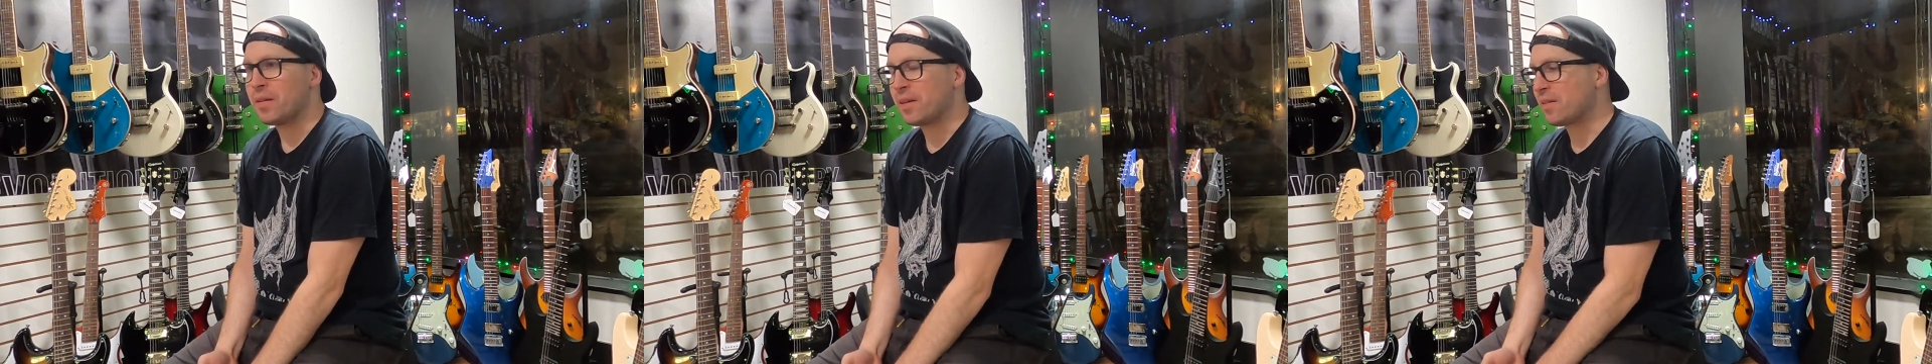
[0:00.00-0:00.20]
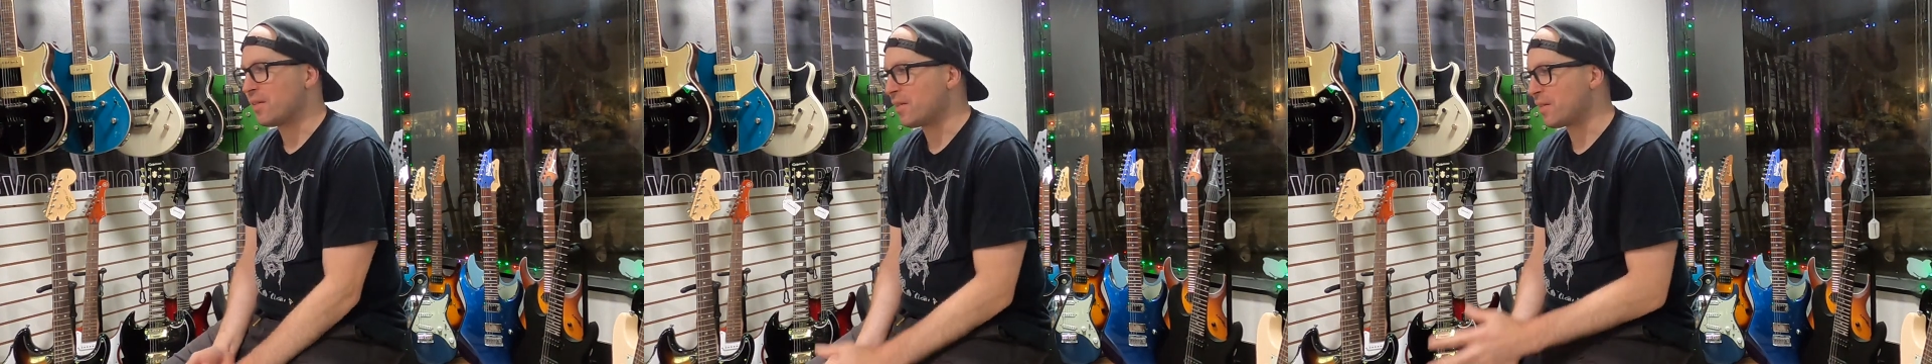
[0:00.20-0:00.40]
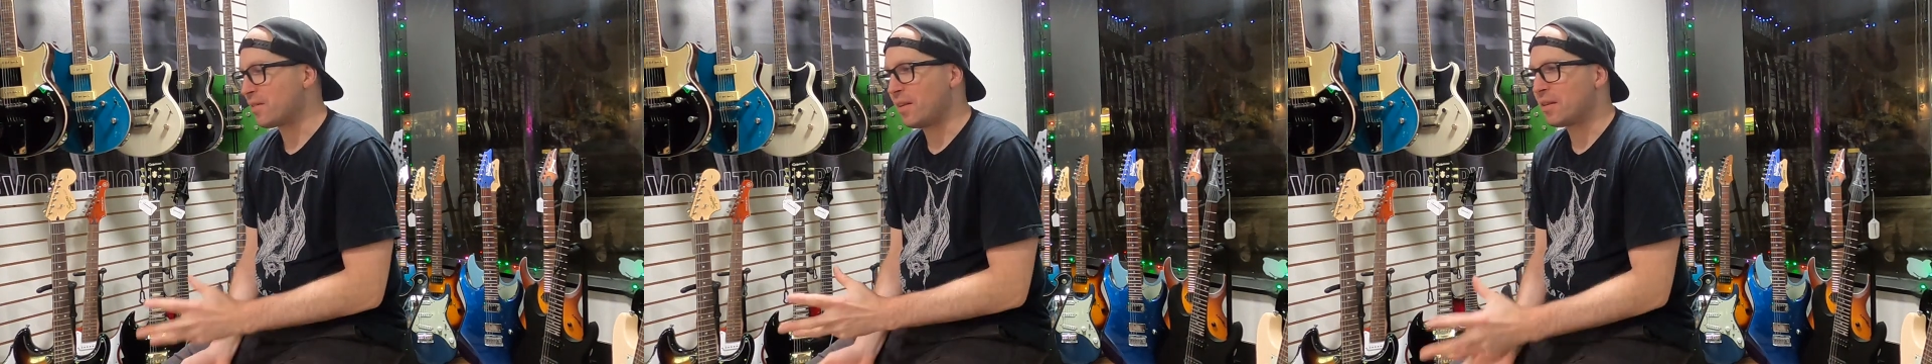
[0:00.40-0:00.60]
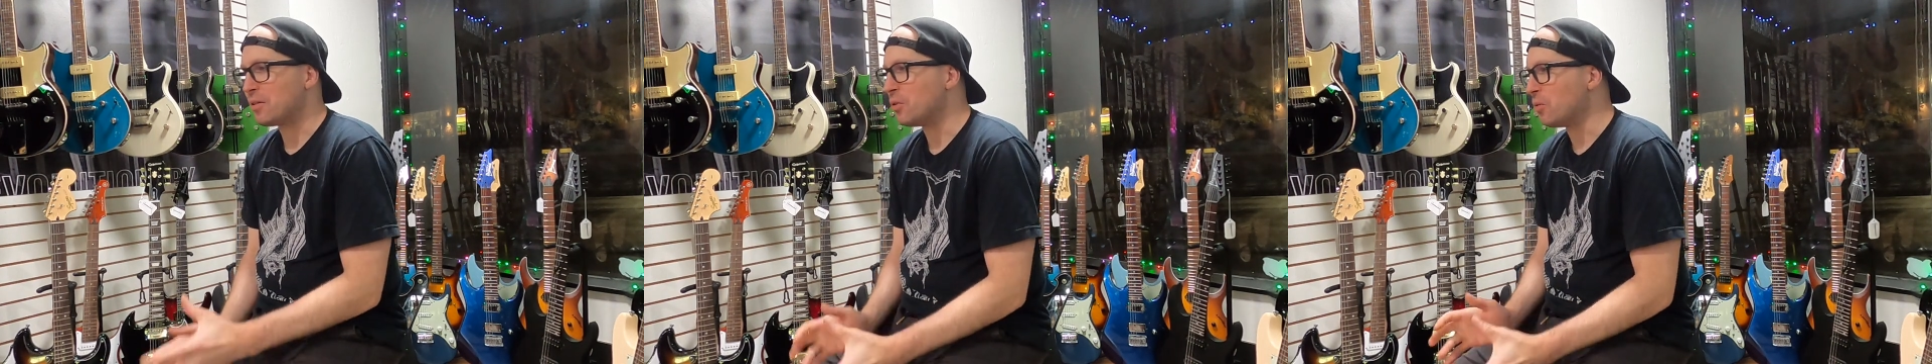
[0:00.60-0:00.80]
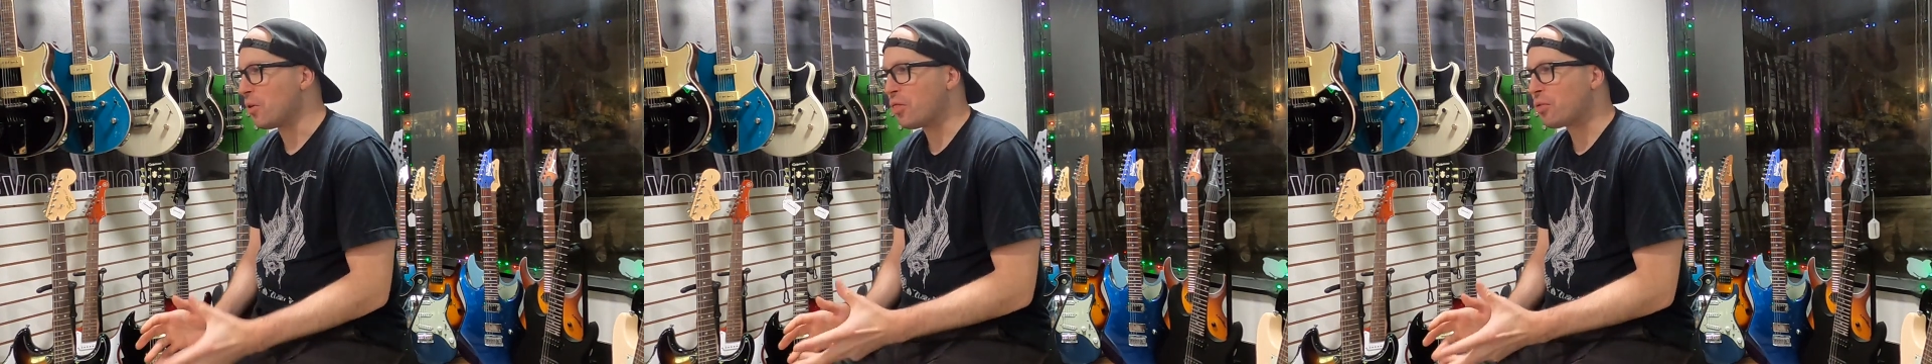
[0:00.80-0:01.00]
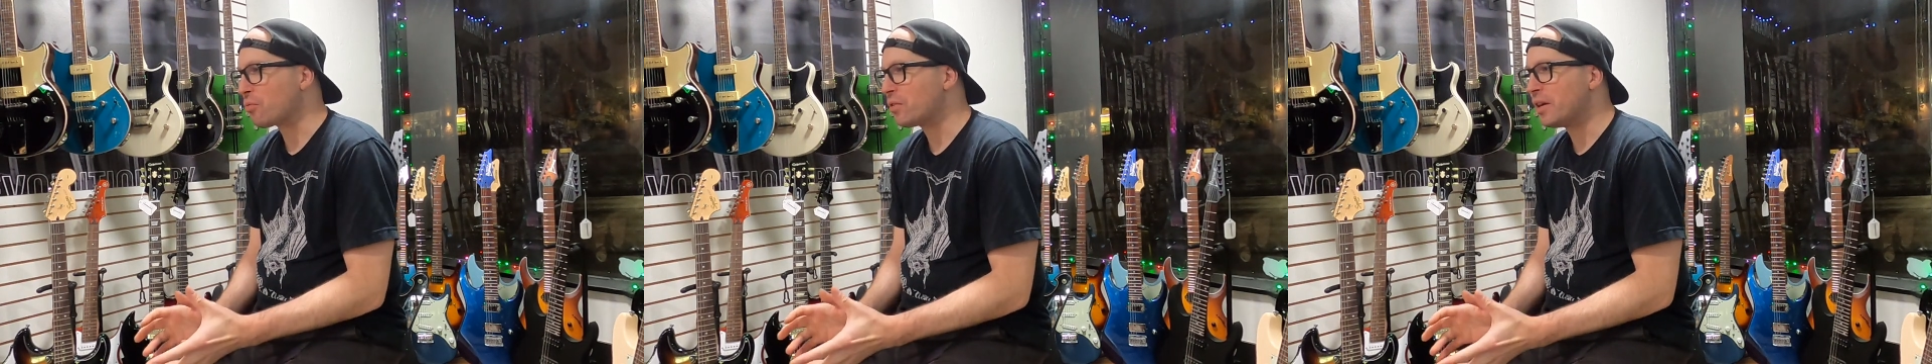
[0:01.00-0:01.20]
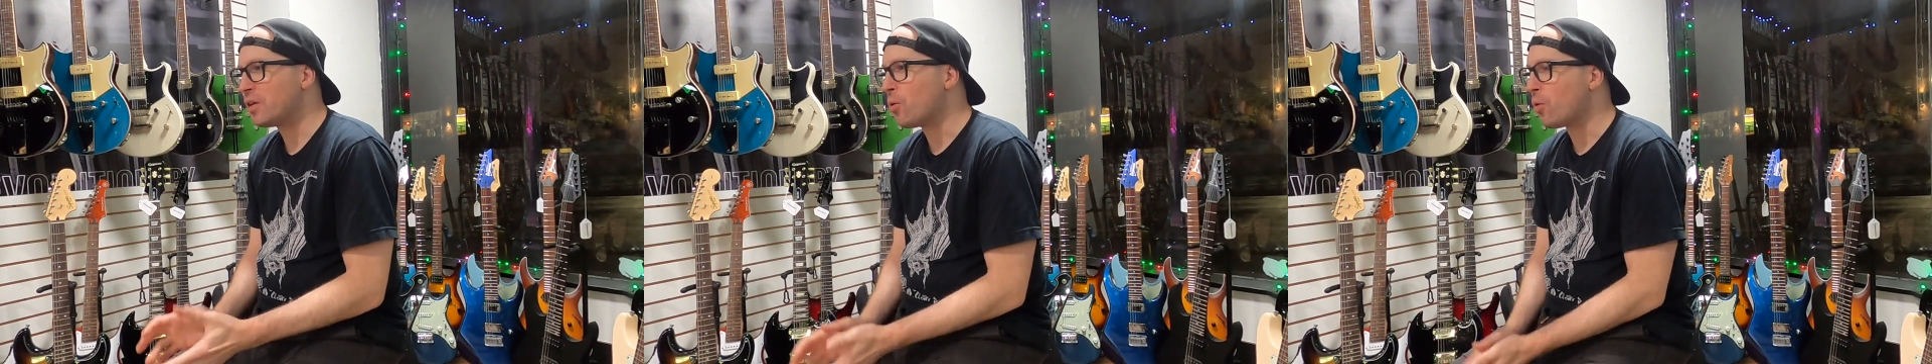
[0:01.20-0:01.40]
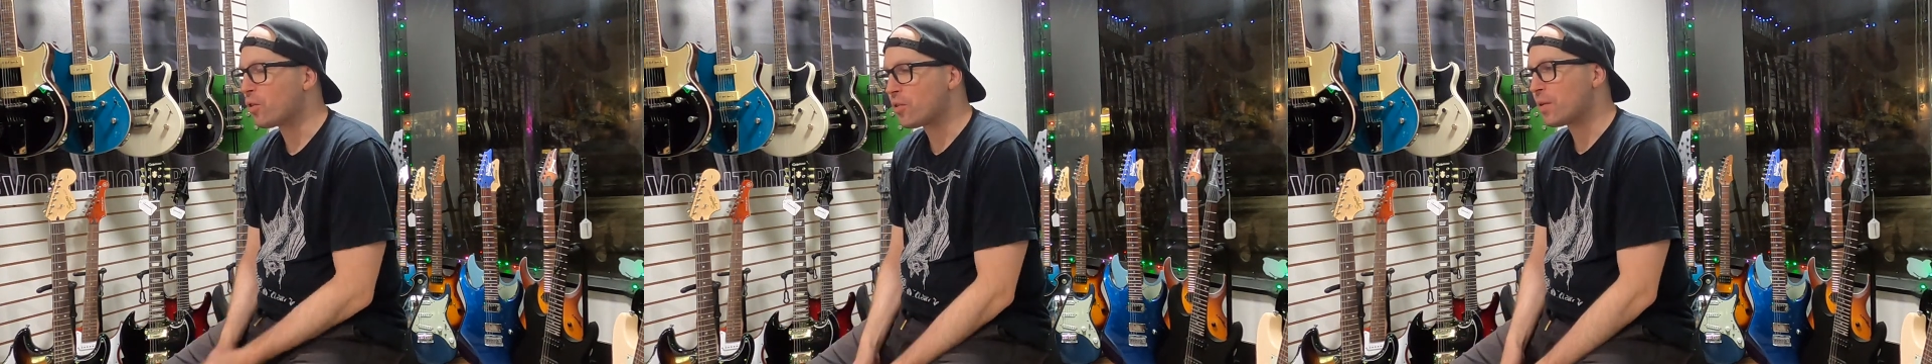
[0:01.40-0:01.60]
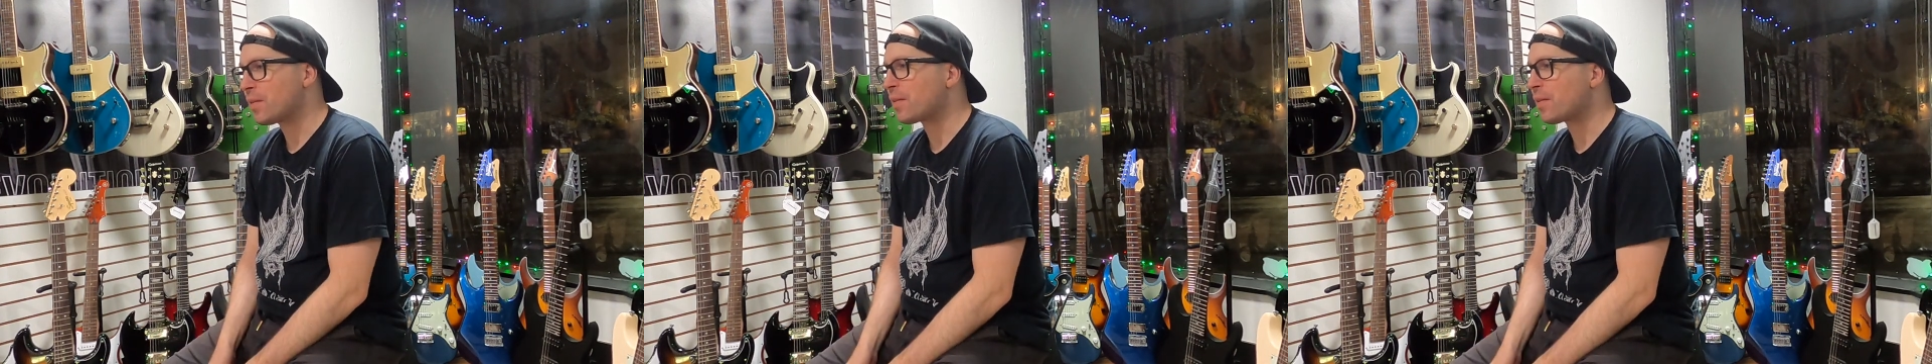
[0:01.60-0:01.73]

That's this like little 3/4